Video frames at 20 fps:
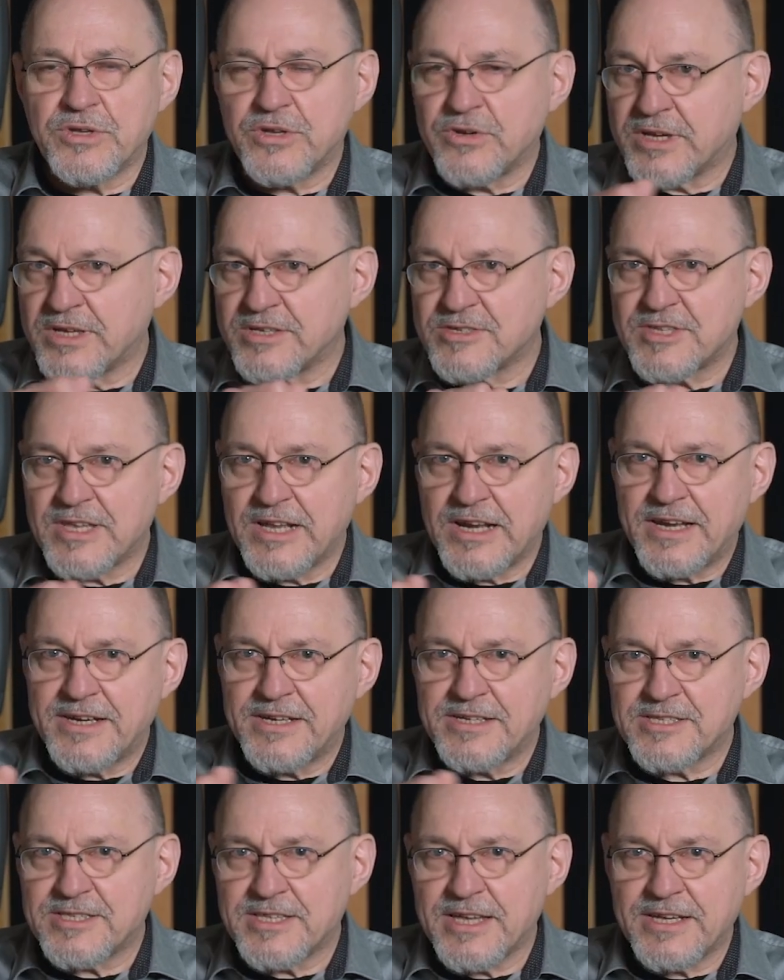You can still
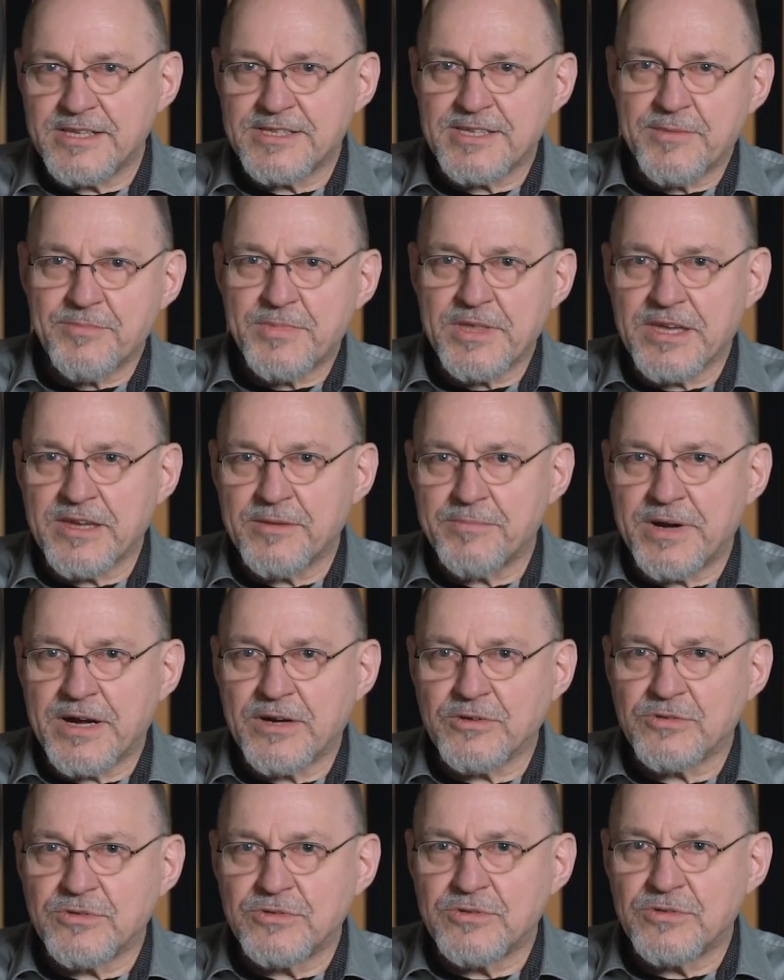understand something about